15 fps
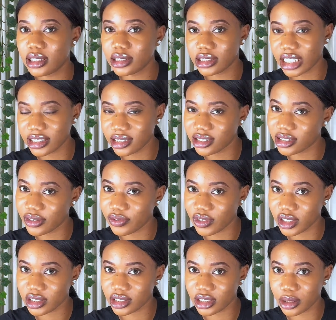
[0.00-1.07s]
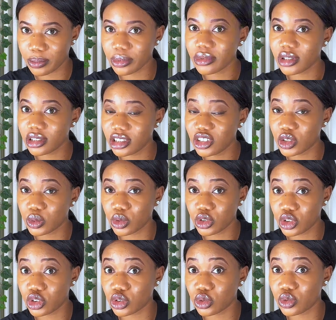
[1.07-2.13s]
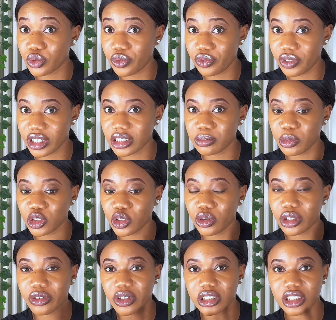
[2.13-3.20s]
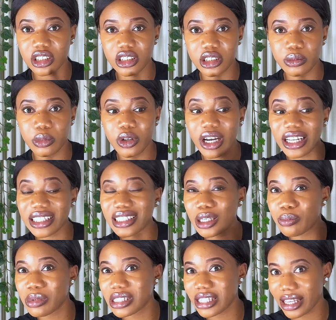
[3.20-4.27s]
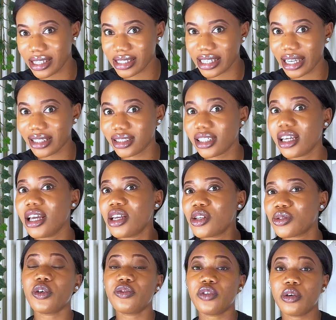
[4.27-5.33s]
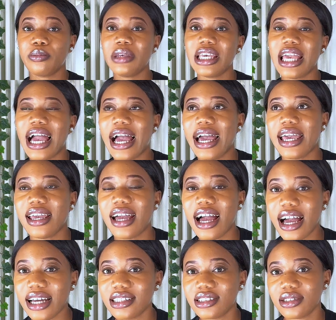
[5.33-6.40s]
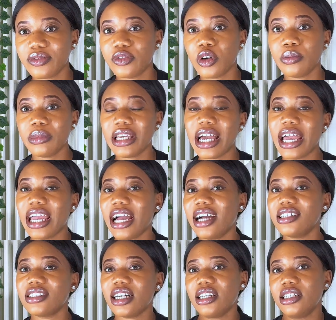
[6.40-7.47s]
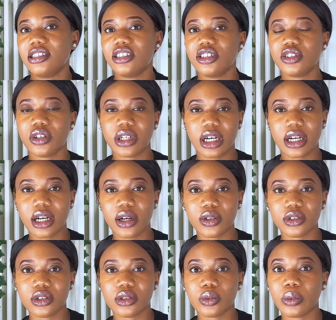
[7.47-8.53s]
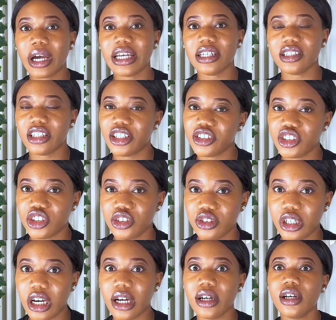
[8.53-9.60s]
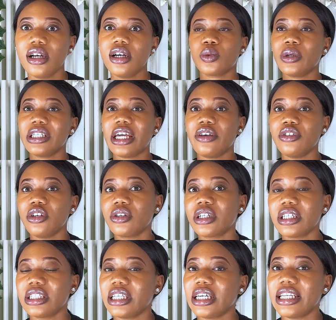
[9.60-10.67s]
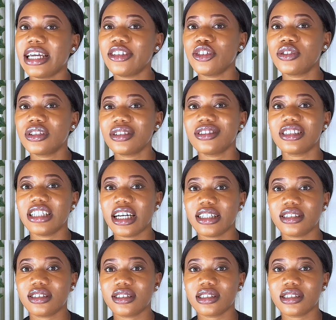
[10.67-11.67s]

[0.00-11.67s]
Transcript: That is the first step. This is what you should do first. Make sure you create a Gmail and keep it aside. So for me, I had a TikTok account while in Nigeria. So when I relocated, I noticed that